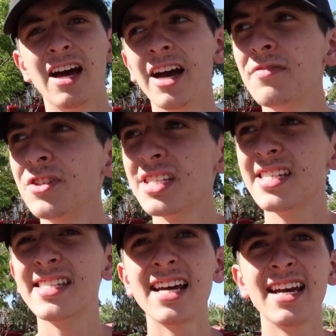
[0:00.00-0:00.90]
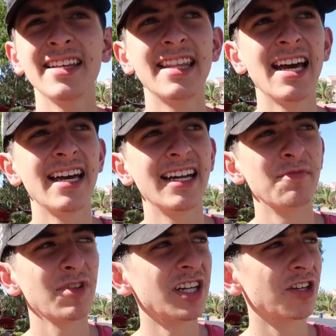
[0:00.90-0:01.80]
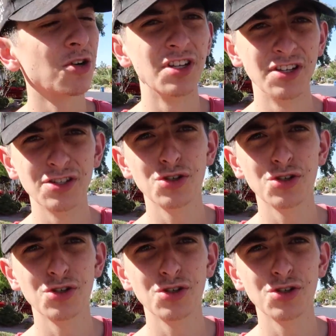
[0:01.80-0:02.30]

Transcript: I've just decided that I'm gonna go to the